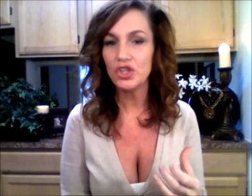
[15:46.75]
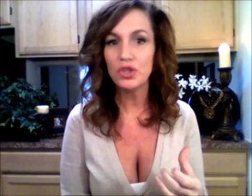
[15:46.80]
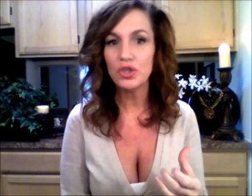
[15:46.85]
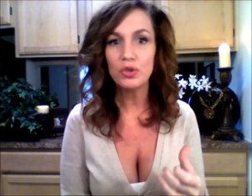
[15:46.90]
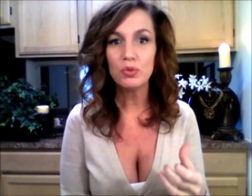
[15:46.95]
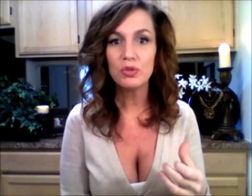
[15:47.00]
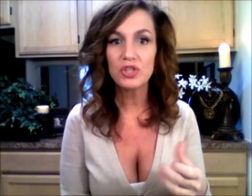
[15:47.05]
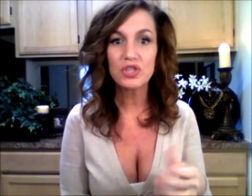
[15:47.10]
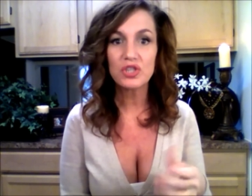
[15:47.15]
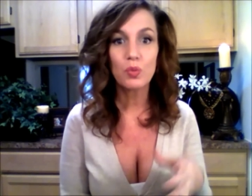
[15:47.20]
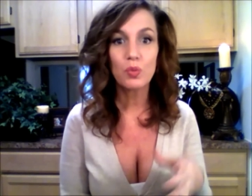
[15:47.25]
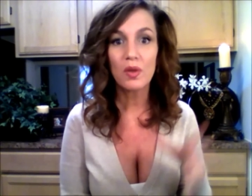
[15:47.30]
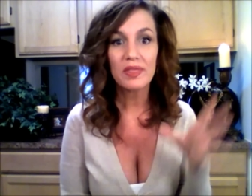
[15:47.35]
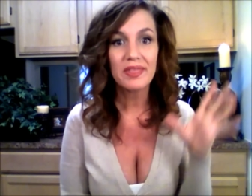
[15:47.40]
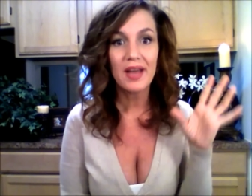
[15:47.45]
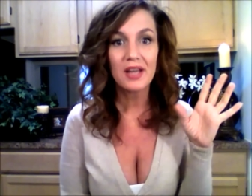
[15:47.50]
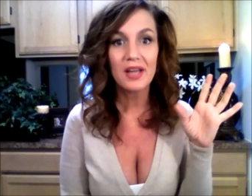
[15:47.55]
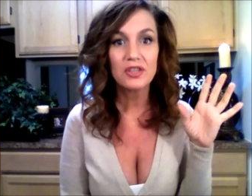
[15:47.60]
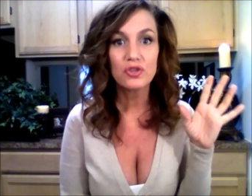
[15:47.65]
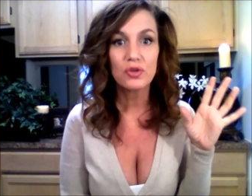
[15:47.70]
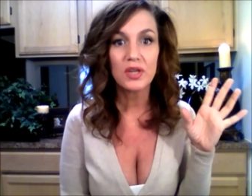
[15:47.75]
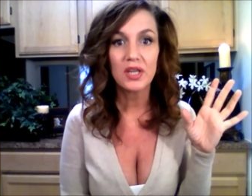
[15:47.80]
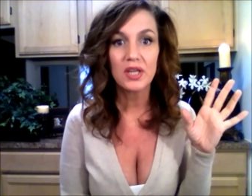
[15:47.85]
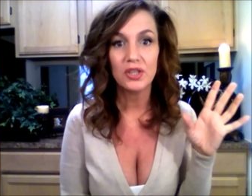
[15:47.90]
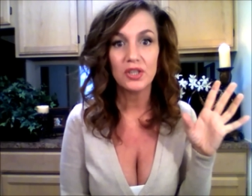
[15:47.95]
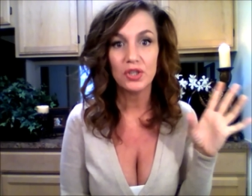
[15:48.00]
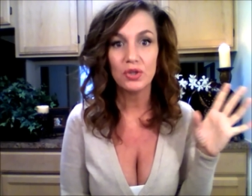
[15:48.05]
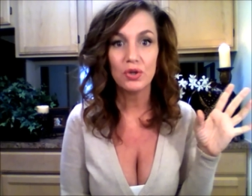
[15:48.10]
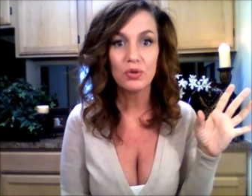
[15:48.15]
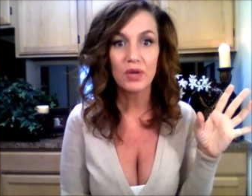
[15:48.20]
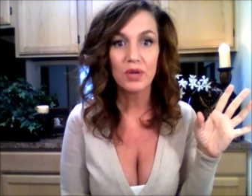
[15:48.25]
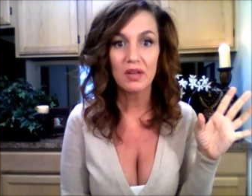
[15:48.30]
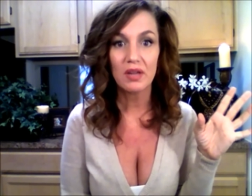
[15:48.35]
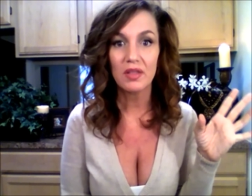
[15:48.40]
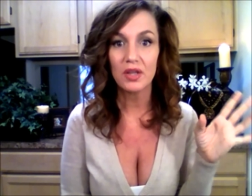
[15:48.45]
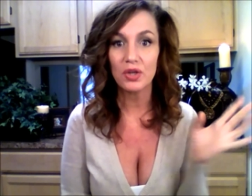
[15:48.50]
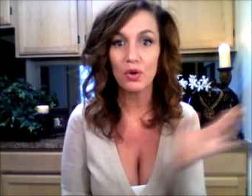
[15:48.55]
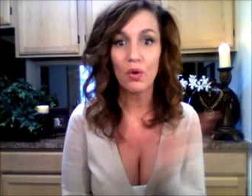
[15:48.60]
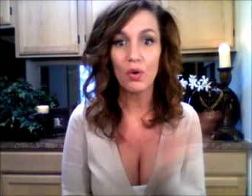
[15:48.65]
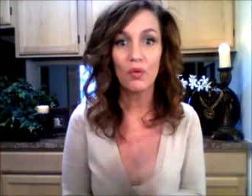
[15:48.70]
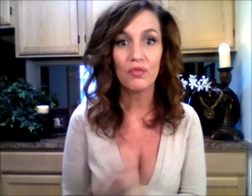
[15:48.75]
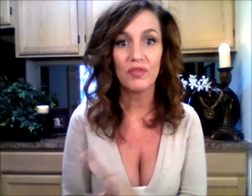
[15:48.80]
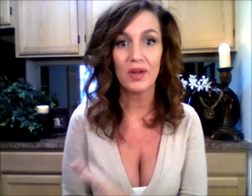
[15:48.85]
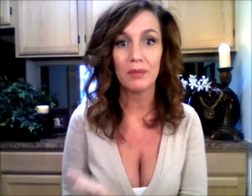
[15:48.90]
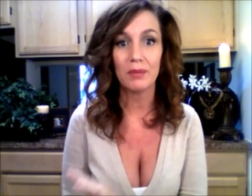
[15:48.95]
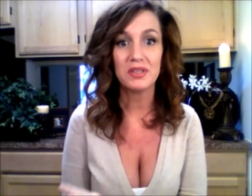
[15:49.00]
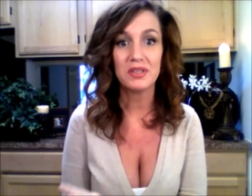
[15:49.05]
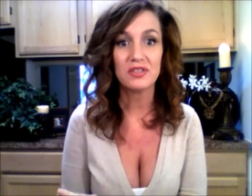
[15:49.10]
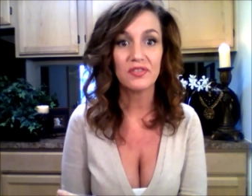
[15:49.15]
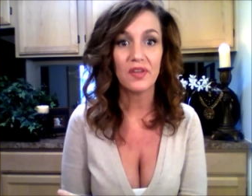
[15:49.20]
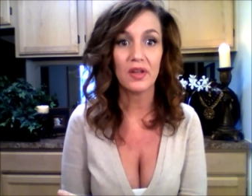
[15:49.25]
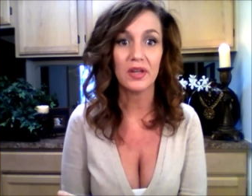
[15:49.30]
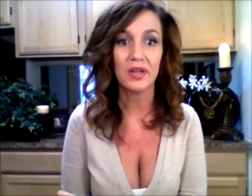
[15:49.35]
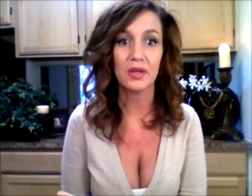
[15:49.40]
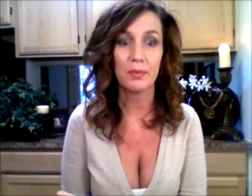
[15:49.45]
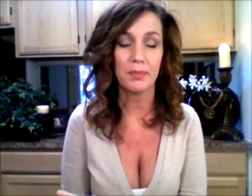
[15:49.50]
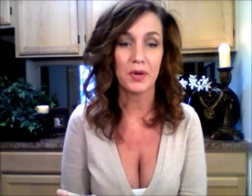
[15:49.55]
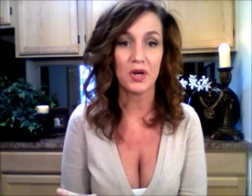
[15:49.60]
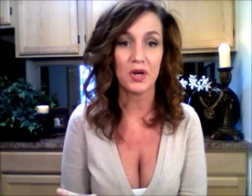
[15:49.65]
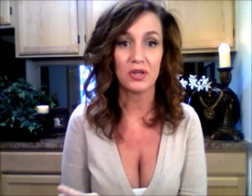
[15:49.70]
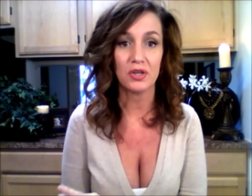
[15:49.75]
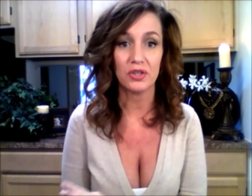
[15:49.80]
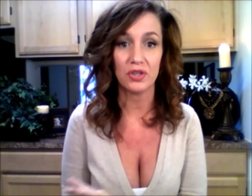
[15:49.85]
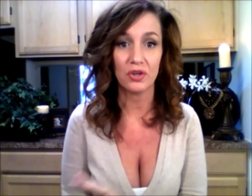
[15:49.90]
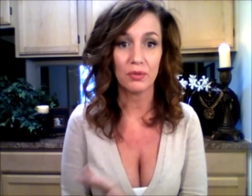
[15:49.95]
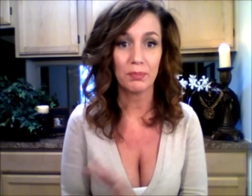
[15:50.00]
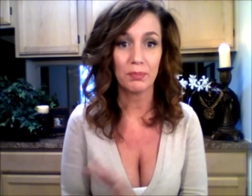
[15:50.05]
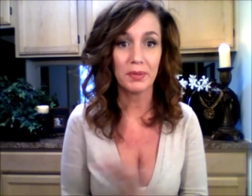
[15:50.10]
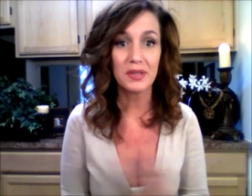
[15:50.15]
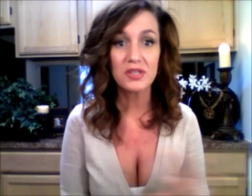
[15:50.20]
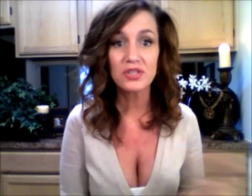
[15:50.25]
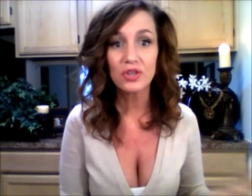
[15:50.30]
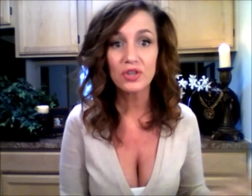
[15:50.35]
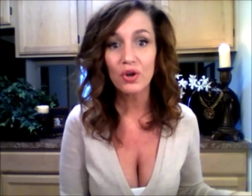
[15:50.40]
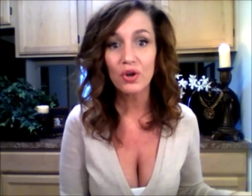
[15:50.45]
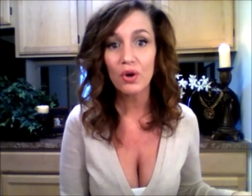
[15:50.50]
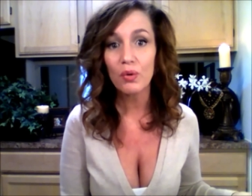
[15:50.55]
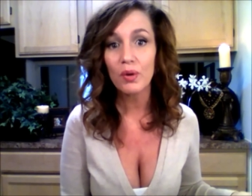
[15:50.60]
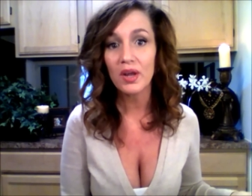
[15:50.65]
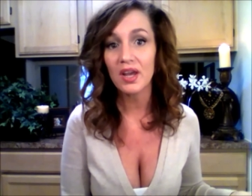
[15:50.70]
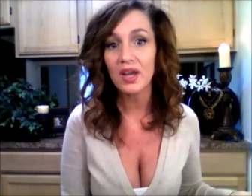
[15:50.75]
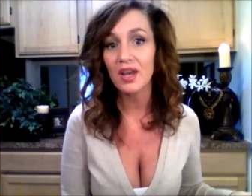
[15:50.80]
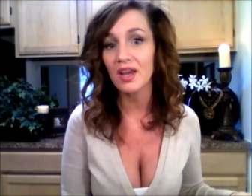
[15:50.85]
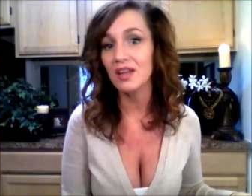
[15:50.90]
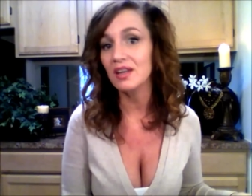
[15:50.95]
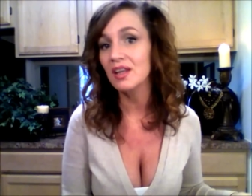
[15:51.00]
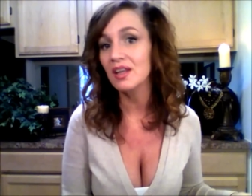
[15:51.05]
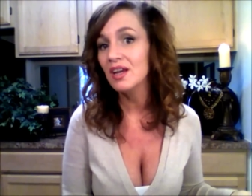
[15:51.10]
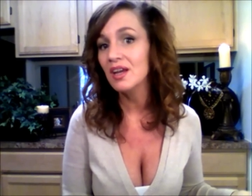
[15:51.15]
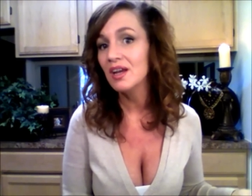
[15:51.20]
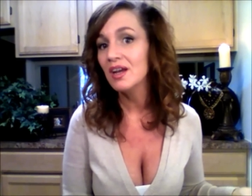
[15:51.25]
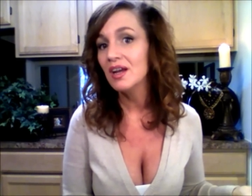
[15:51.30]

you just want that drink and you don't care that your whole family's falling apart and your bills are going, and